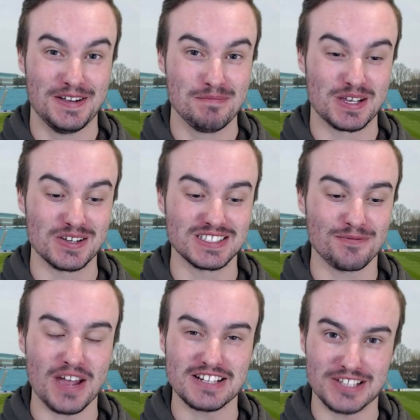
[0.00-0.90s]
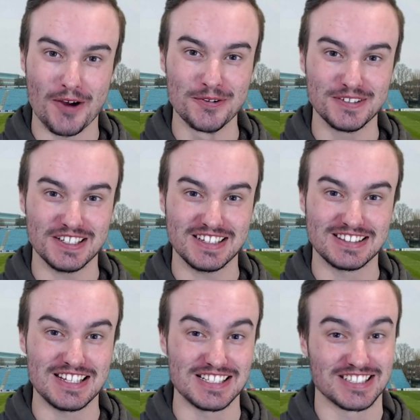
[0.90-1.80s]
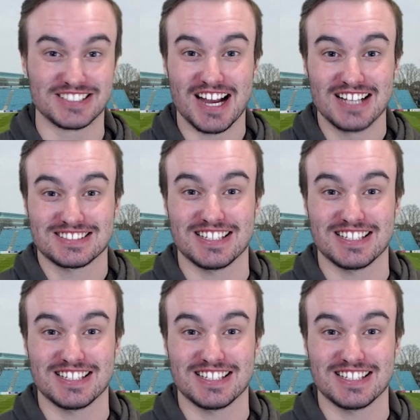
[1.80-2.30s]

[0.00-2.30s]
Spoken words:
Because if they don't, there's a chance